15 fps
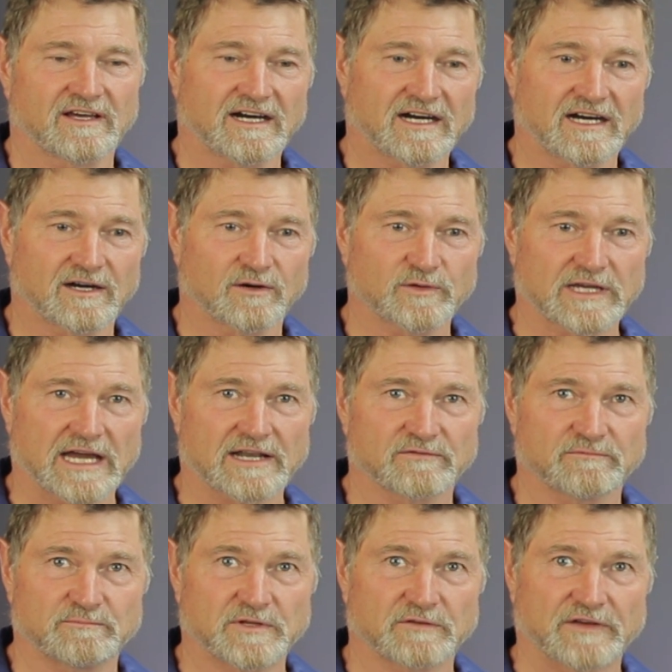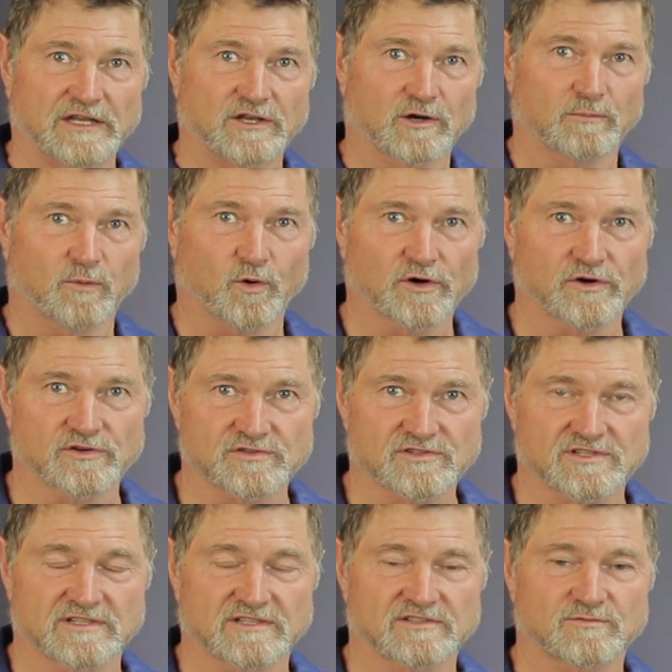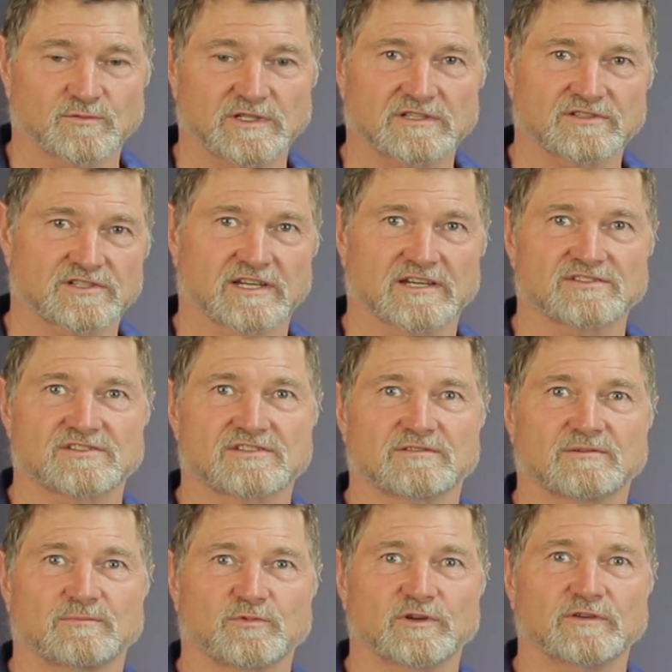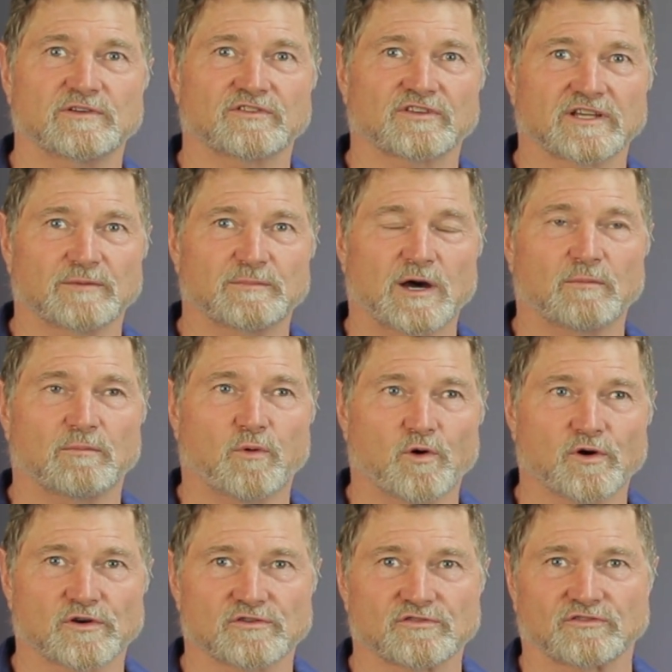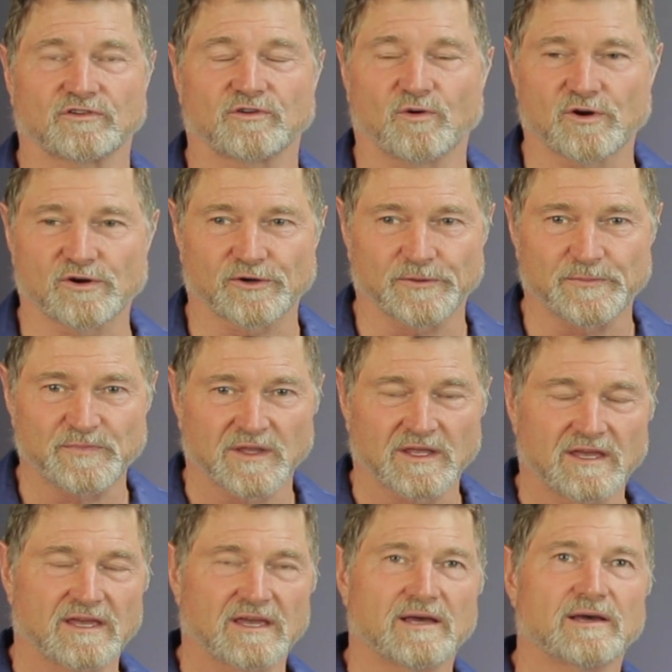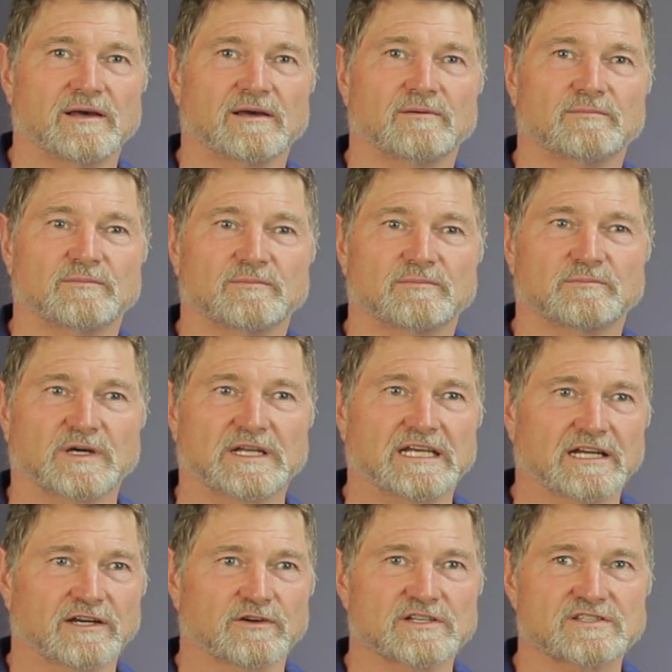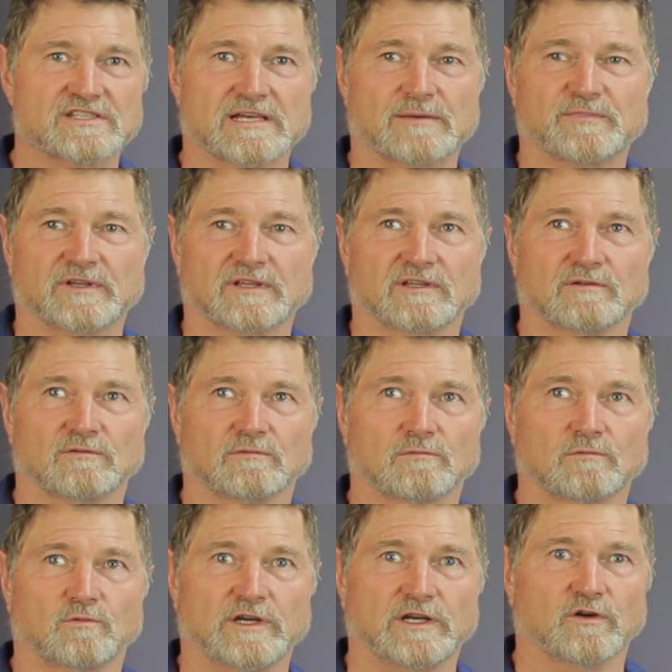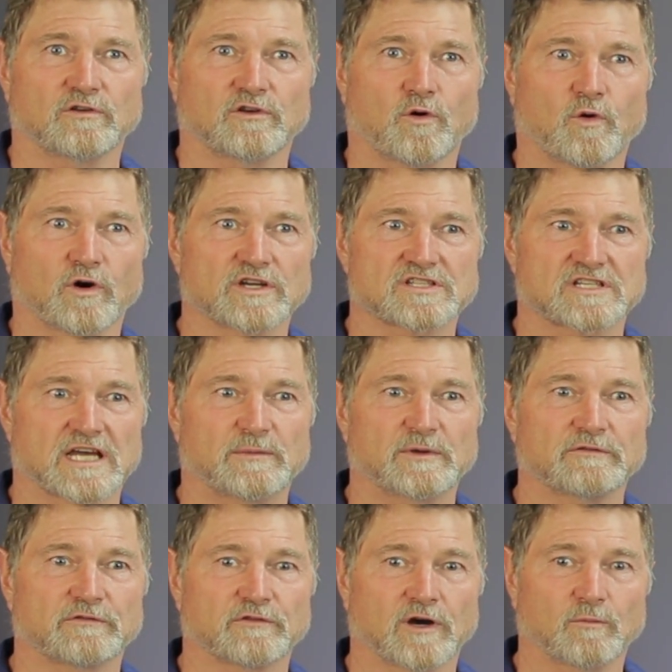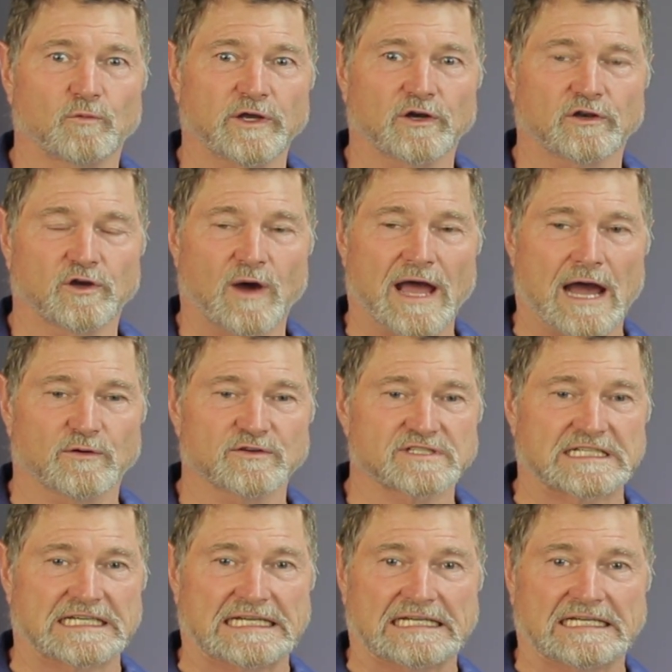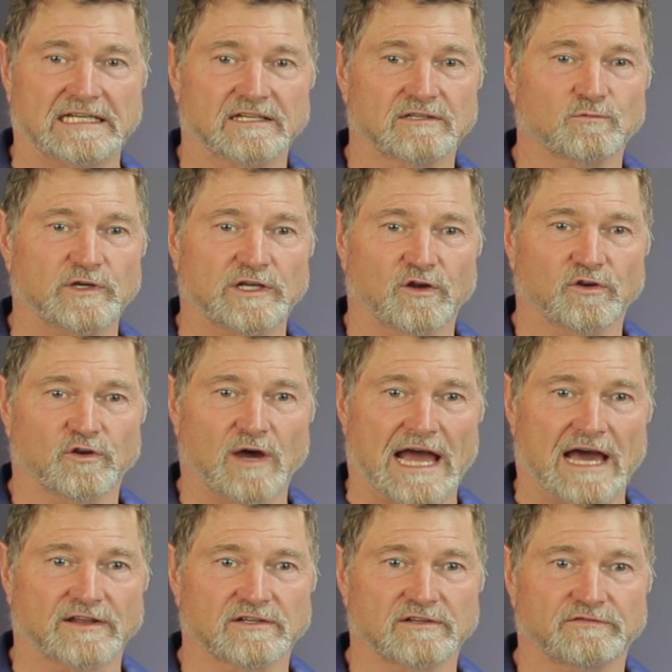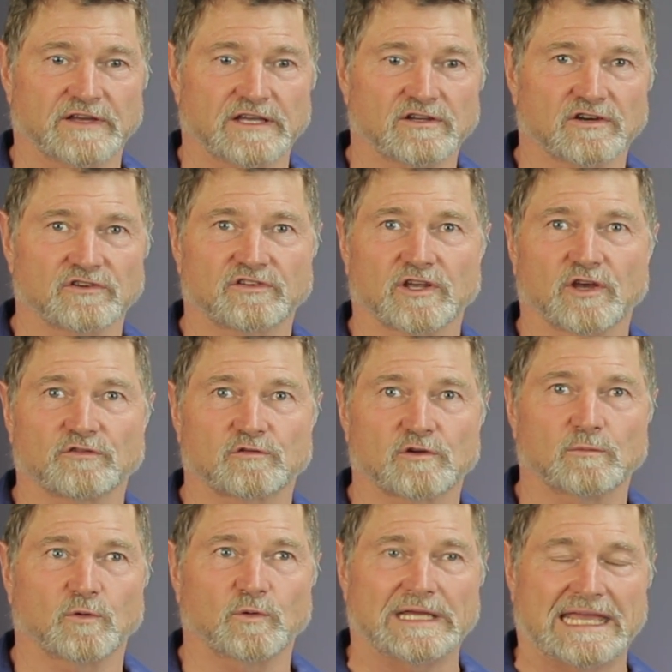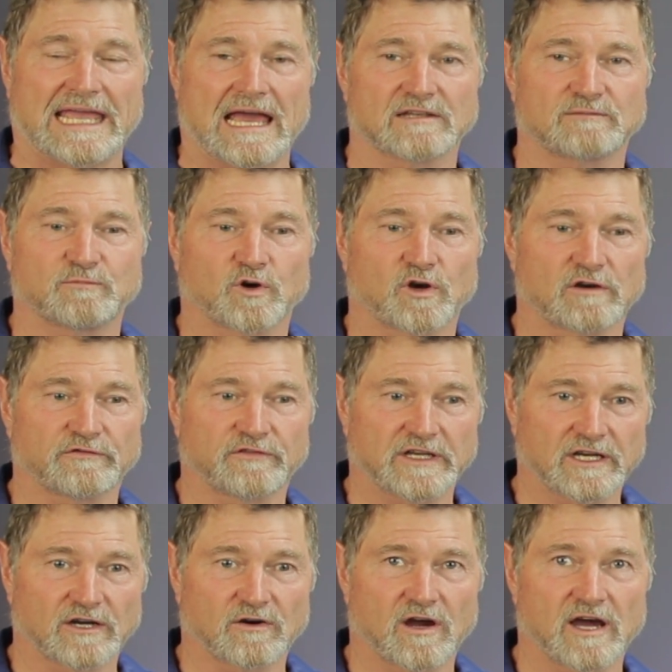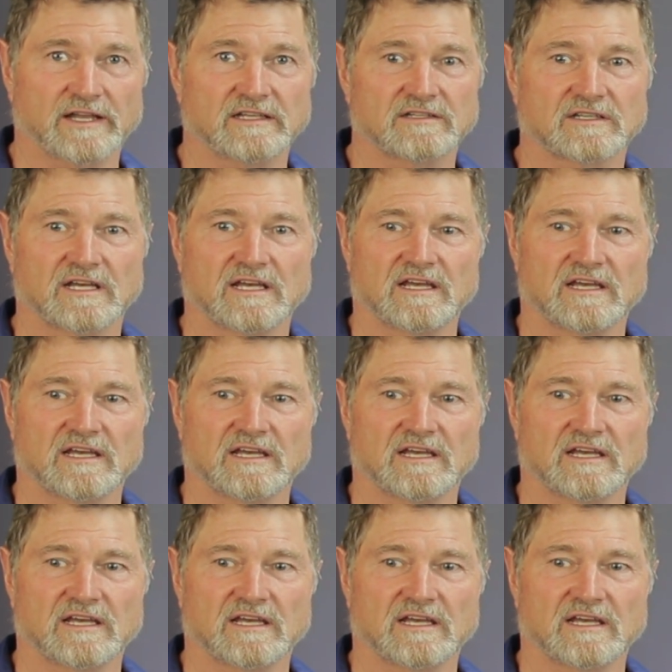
We got to defend our borders, as we discussed previously about borders and order. But here it's something that we don't know where it's coming from. We don't know how it's getting in. We don't know how to defend ourselves from it. We can't put our finger on it.